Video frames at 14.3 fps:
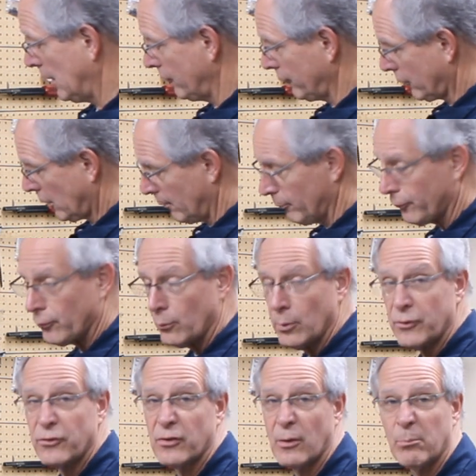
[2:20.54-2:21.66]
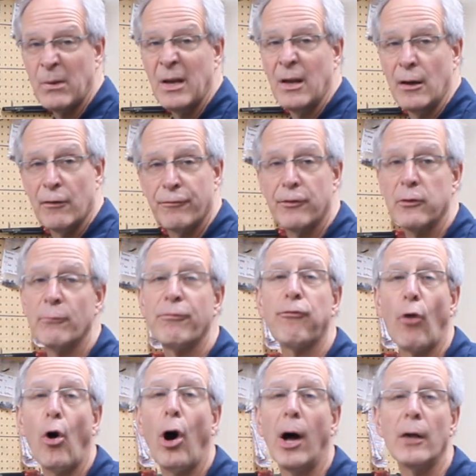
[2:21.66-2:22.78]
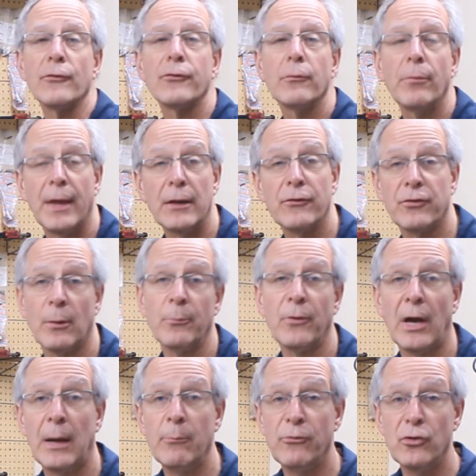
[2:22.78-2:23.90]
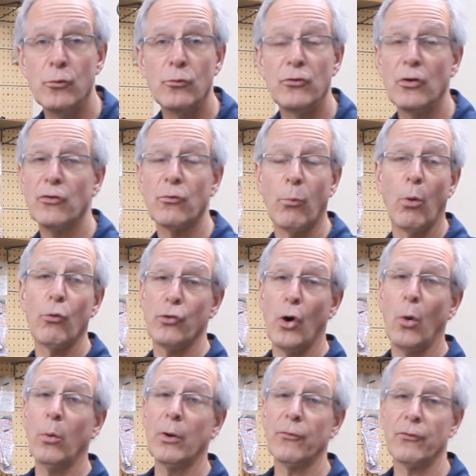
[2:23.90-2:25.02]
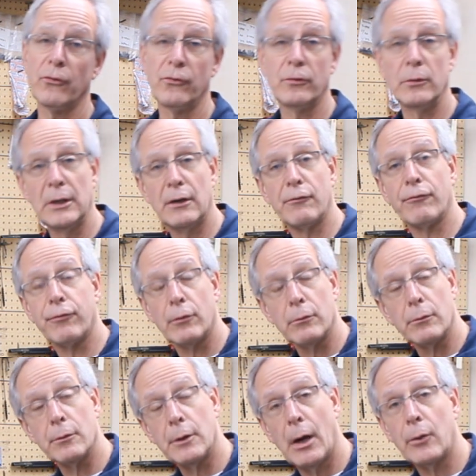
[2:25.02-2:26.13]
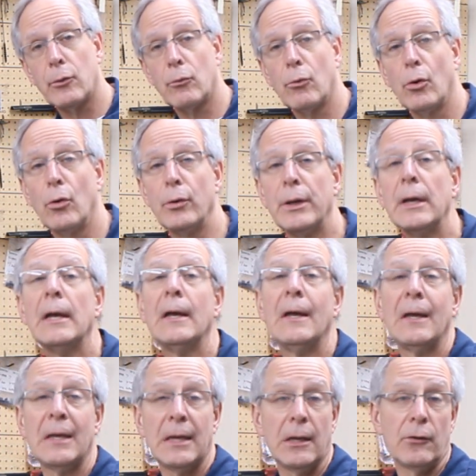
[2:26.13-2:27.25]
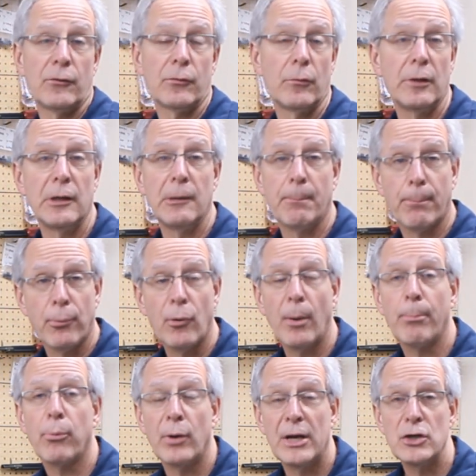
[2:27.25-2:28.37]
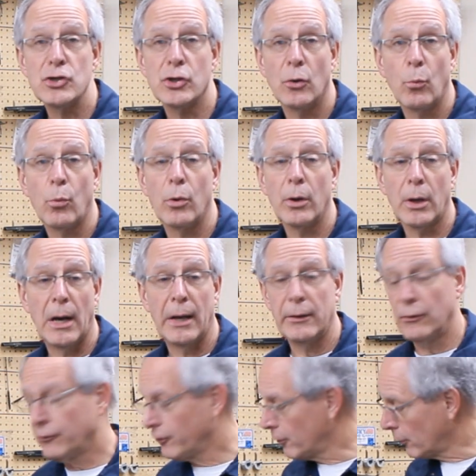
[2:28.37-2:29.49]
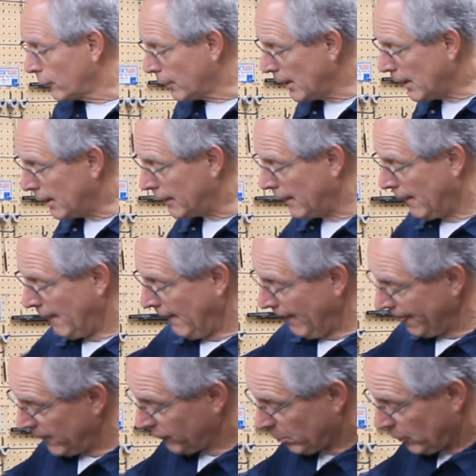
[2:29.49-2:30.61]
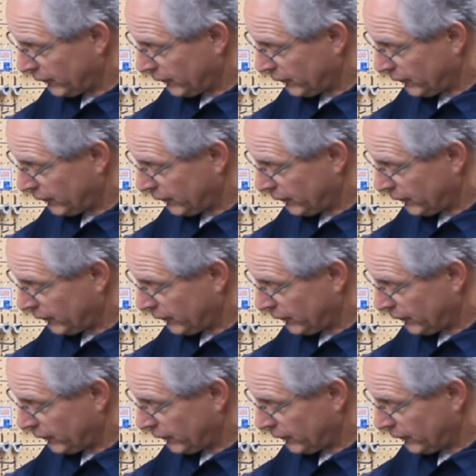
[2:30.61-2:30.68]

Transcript: heads will come through with some flaws that sometimes you just won't notice until you get further down the road into the preparation work on the cylinder head. This